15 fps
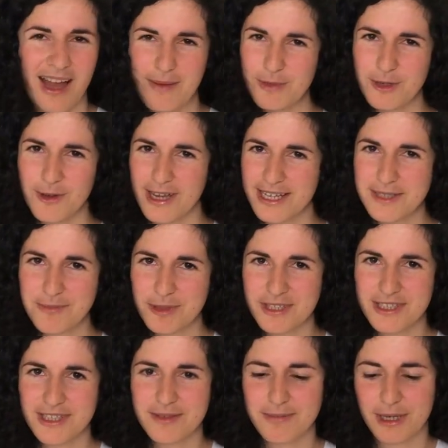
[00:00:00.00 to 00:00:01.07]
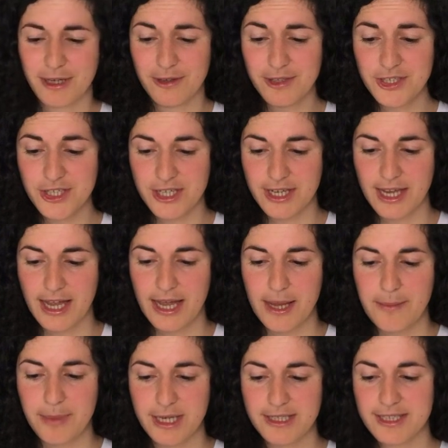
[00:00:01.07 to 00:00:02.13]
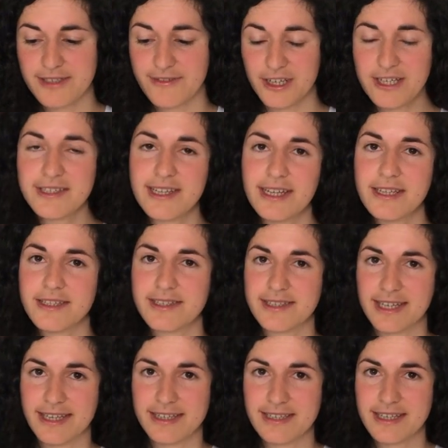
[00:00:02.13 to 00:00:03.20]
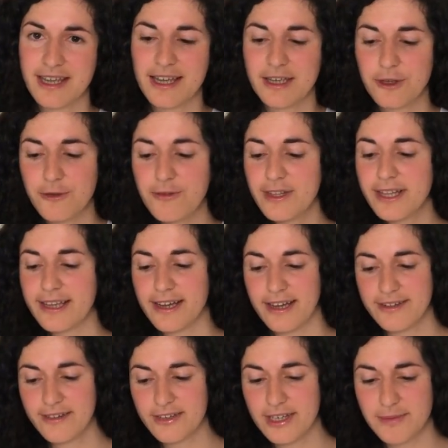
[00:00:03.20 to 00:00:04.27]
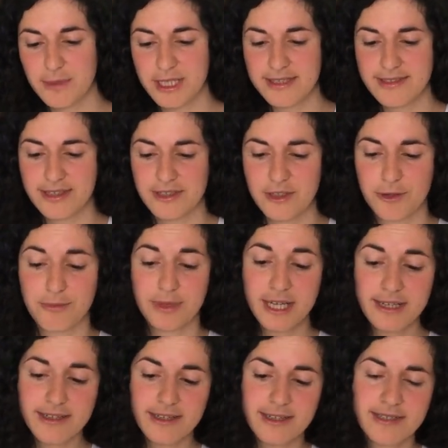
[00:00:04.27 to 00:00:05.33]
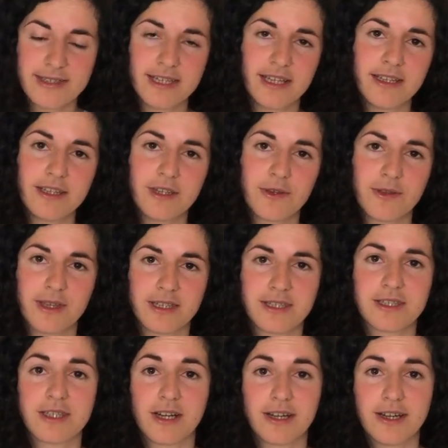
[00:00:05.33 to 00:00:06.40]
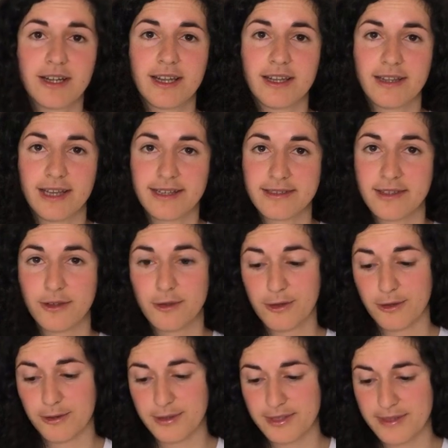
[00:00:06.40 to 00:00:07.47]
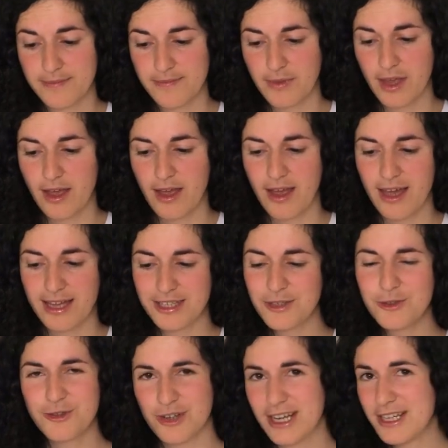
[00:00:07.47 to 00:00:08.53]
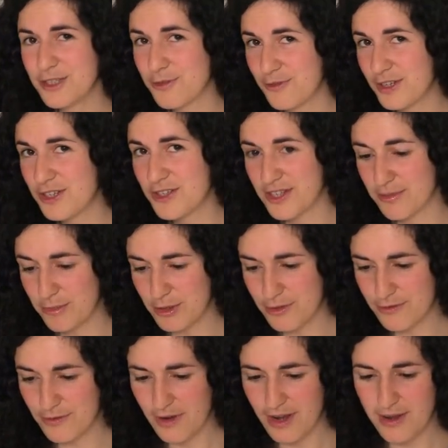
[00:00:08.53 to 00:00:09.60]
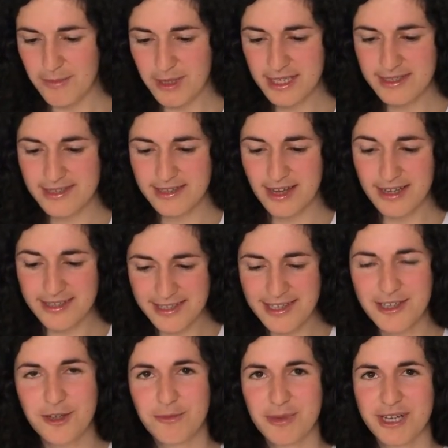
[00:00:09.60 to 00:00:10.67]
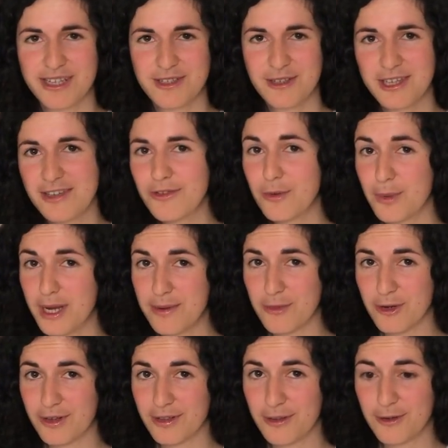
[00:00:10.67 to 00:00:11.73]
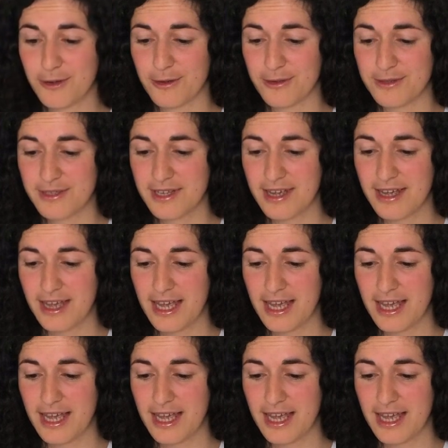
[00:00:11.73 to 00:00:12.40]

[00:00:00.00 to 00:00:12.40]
I'm no expert in biology, but as far as I understand, you feeling hungry means that your brain is telling you that it currently lacks glucose. And you trying to finish the proof means asking your brain to give away more glucose.